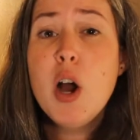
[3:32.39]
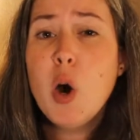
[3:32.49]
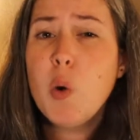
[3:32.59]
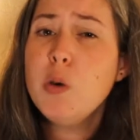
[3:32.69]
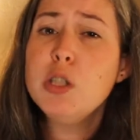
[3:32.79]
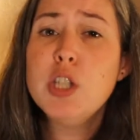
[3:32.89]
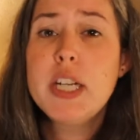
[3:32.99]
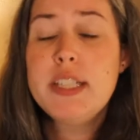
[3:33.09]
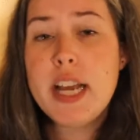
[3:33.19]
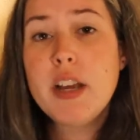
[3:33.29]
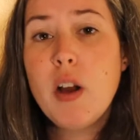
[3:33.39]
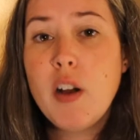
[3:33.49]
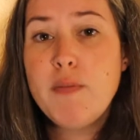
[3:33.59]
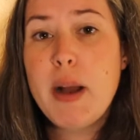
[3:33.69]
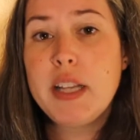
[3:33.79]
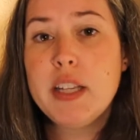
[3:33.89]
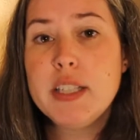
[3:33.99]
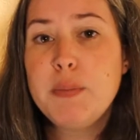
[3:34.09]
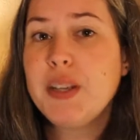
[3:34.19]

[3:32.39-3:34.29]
Or should I take it off my list